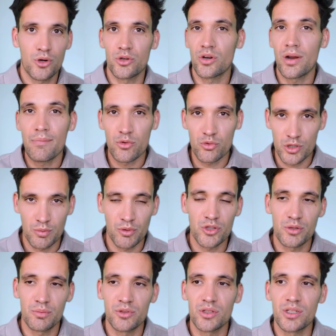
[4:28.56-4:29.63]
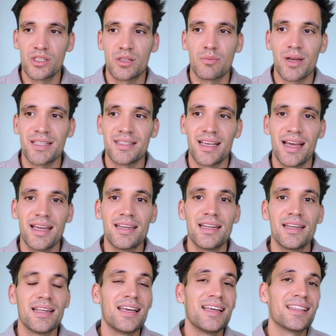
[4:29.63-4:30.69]
program, the responsibilities to maintain
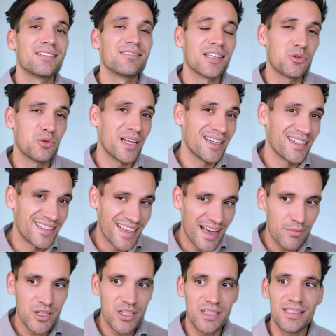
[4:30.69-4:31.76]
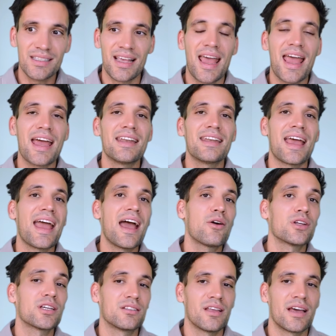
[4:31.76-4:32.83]
it, the liquidated damages, and
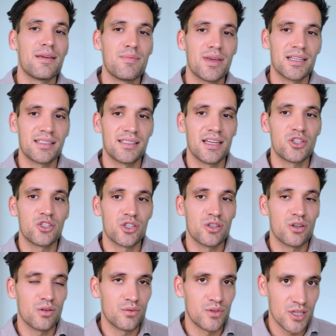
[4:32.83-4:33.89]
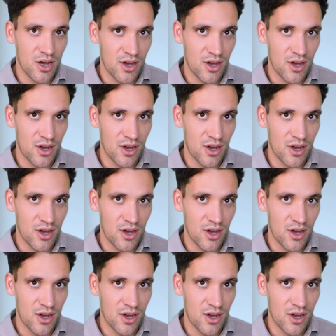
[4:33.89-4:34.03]
how to claim extension of